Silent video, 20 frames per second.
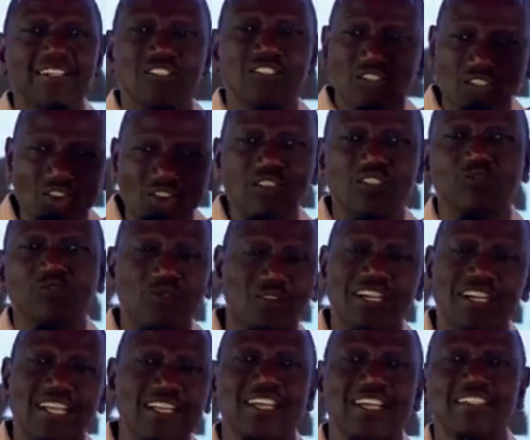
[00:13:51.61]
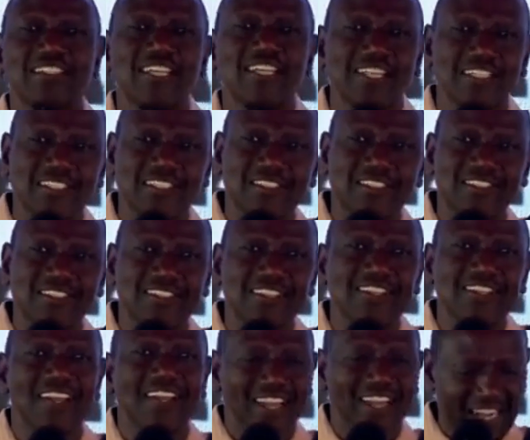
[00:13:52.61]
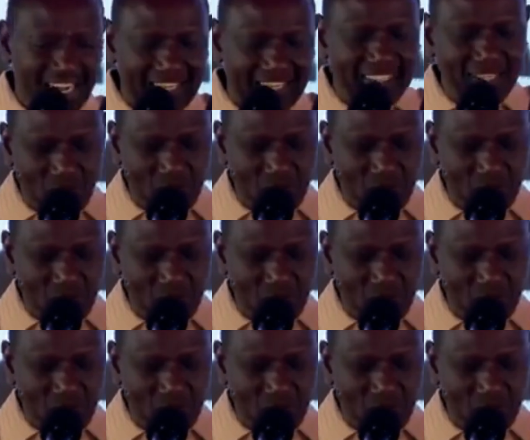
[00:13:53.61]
don't squander that chance. Elect a